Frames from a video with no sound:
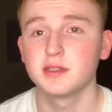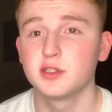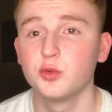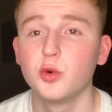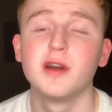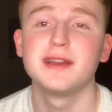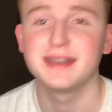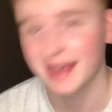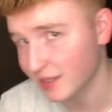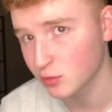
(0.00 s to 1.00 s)
On to our
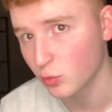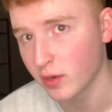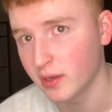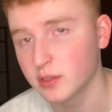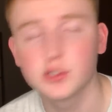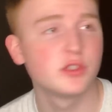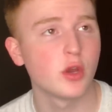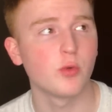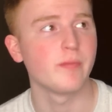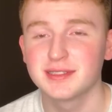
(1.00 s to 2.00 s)
next one.
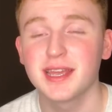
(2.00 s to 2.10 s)
So